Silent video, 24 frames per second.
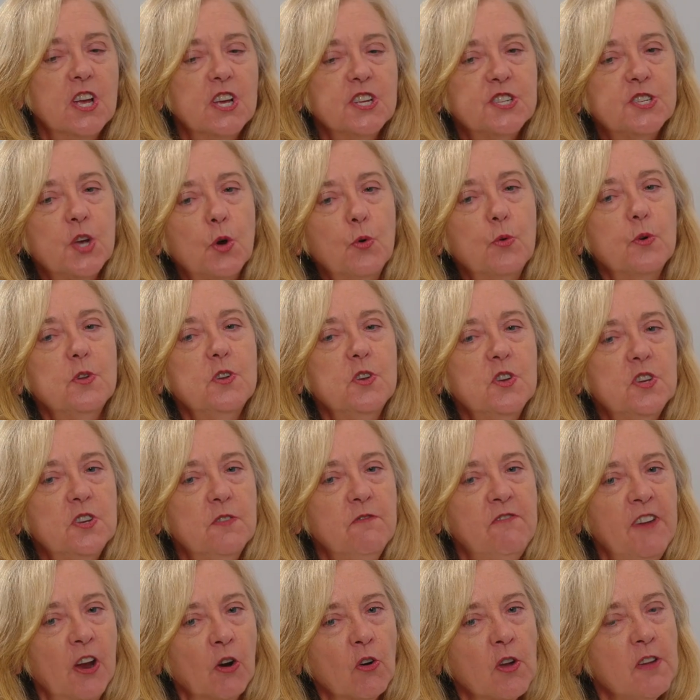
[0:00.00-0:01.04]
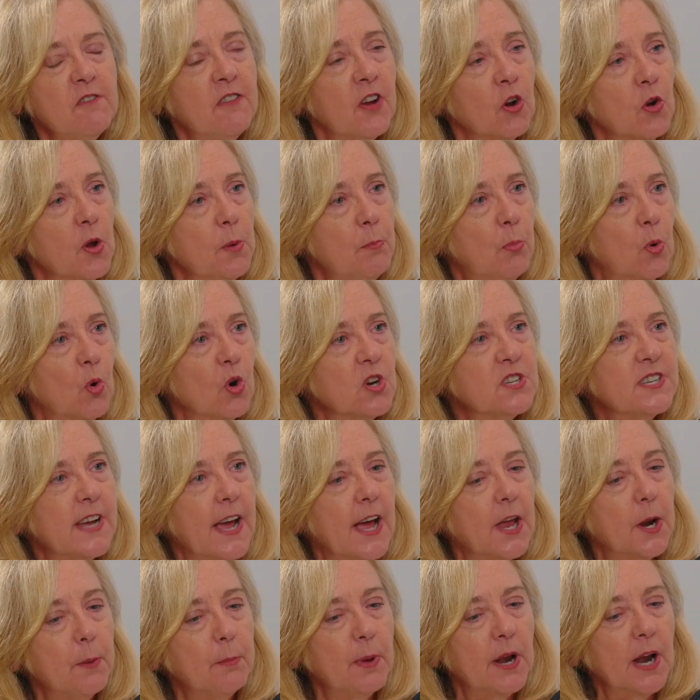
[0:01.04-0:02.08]
So very, very poor
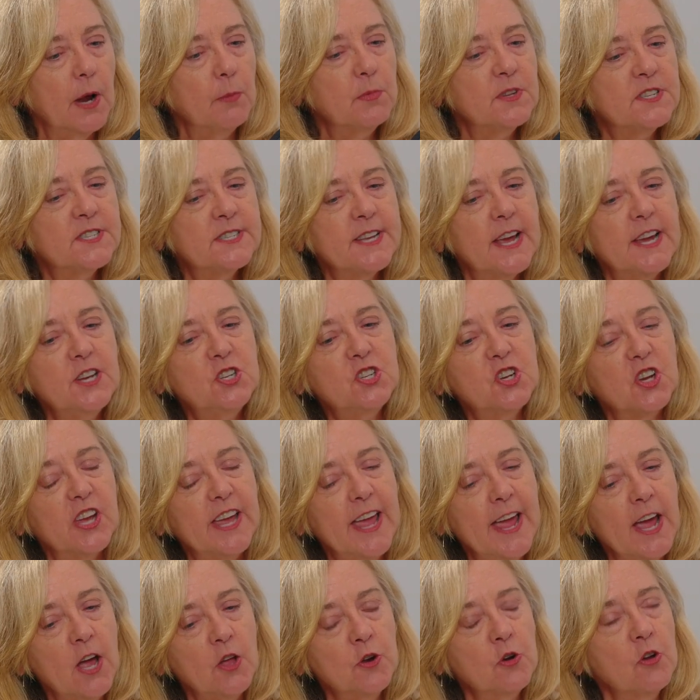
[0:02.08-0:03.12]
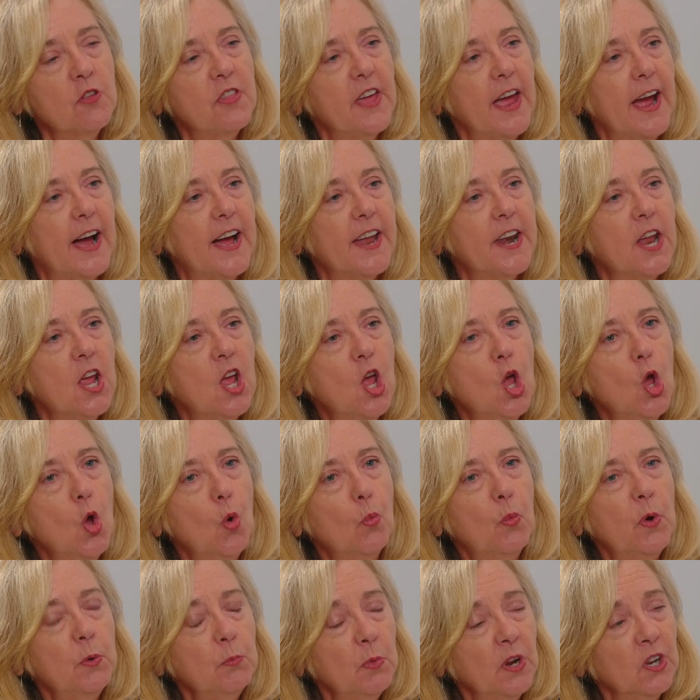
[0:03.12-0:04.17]
data. But I would say, to counter that,
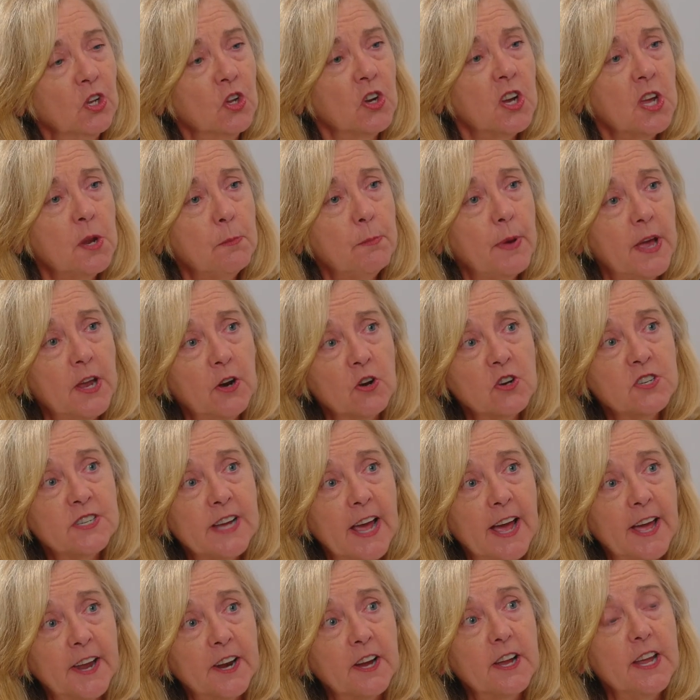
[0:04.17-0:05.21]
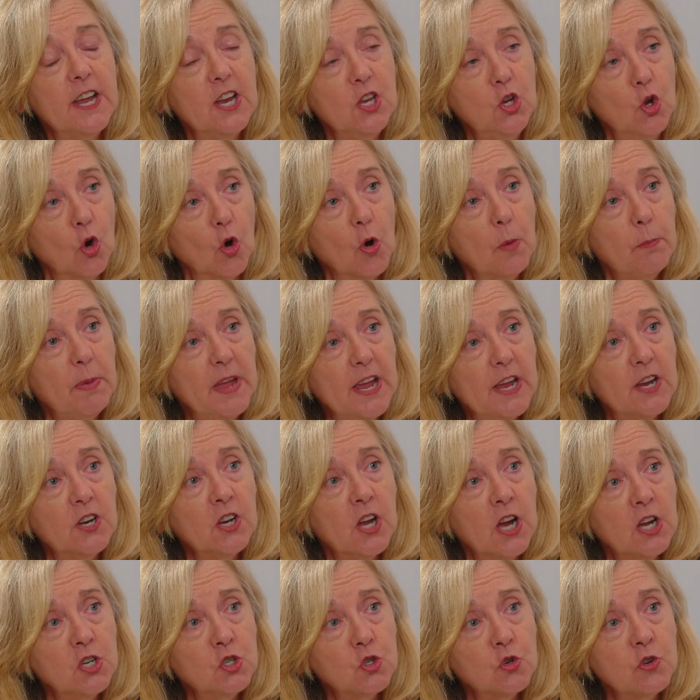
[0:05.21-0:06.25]
when we look at better data in European
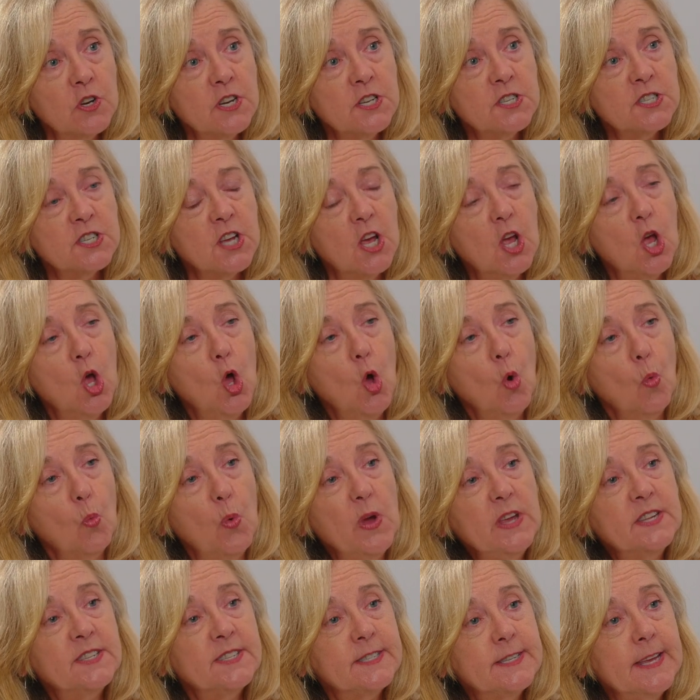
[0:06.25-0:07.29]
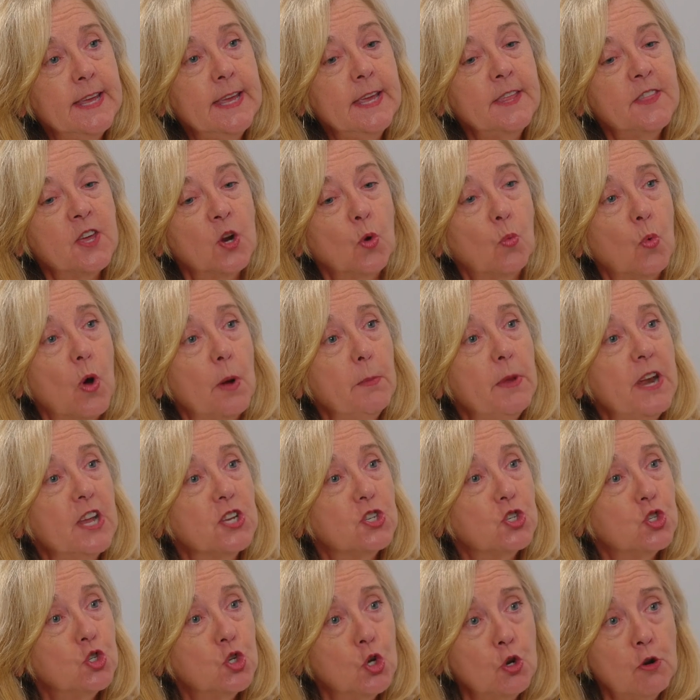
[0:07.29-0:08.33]
countries, we see that a woman
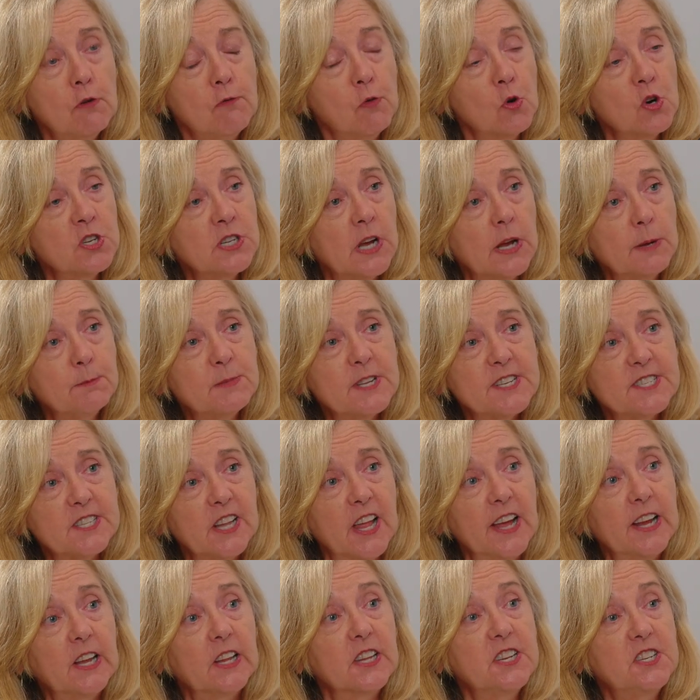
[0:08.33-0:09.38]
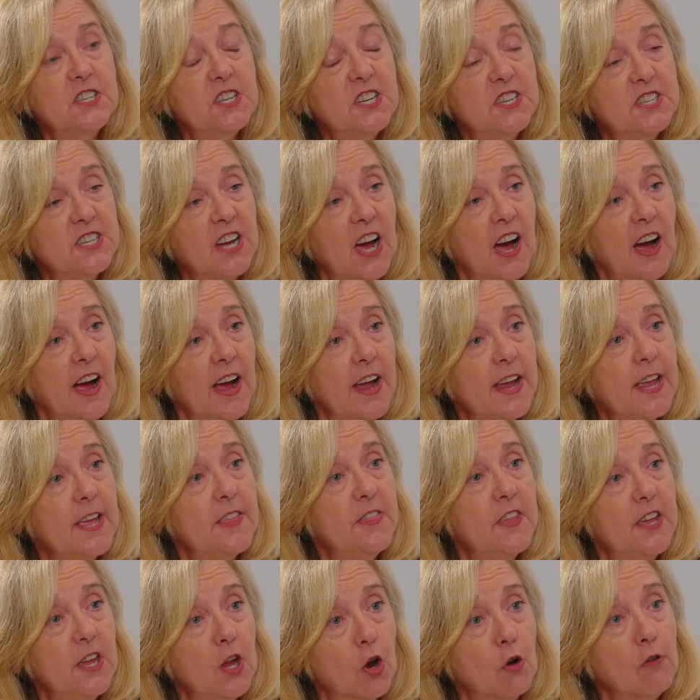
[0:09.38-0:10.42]
is 2 to 4 times as likely to die
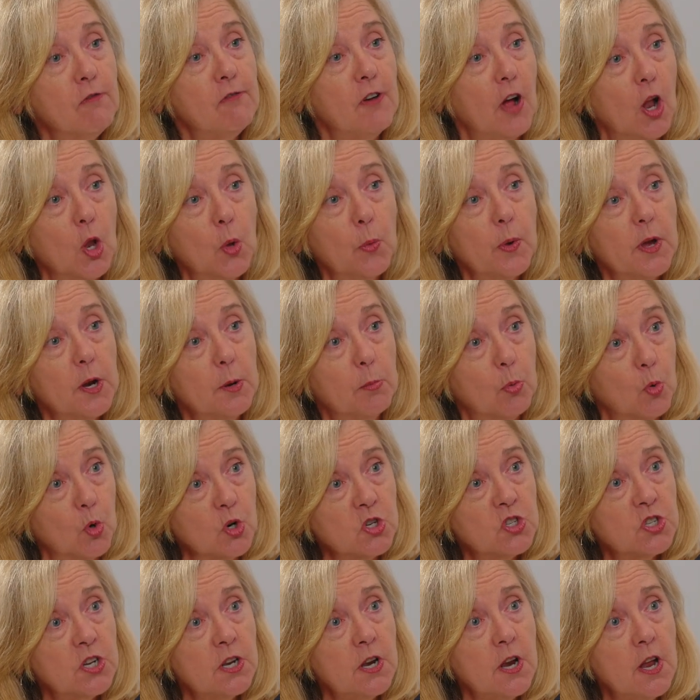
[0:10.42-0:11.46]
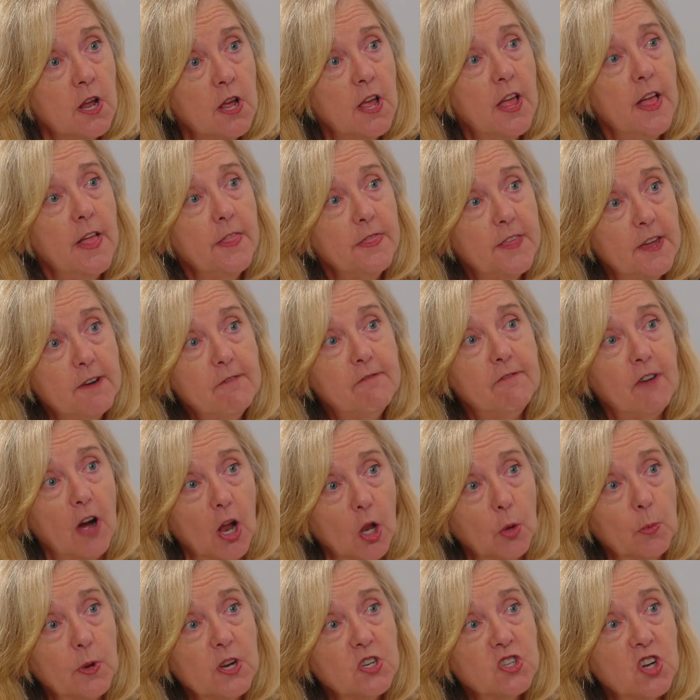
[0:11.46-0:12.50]
in the year following an abortion than
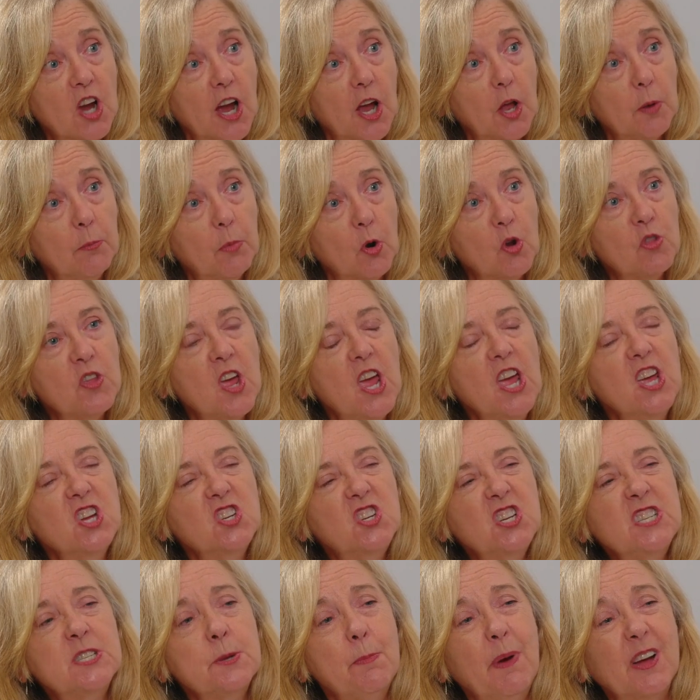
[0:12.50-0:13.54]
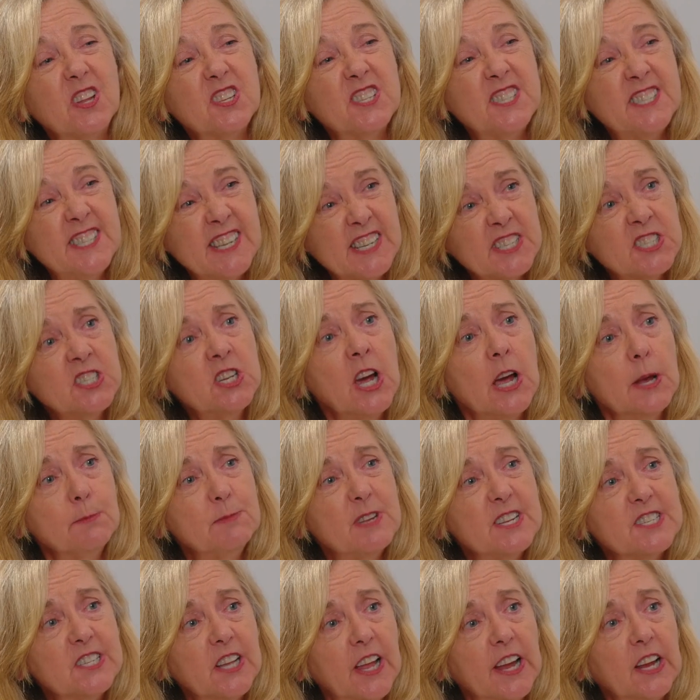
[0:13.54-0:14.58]
following childbirth. She's about 6
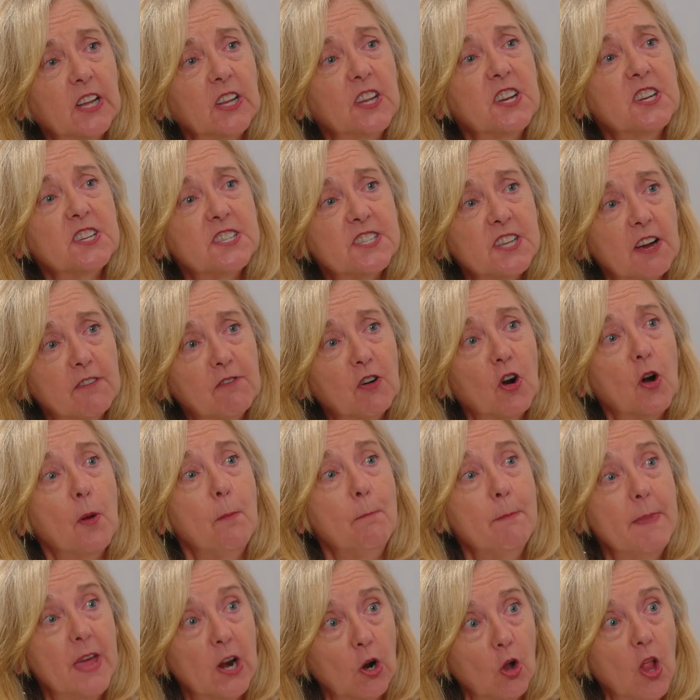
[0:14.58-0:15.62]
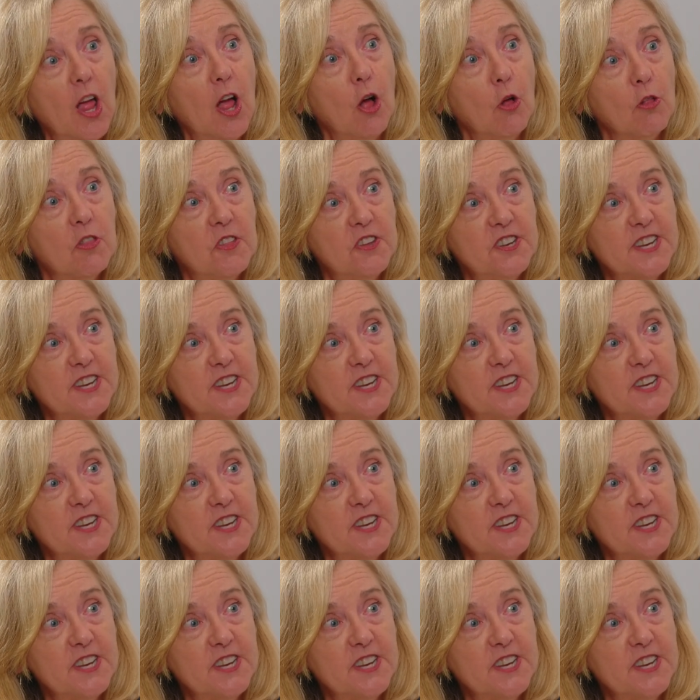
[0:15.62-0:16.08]
times as likely to suffer a mental health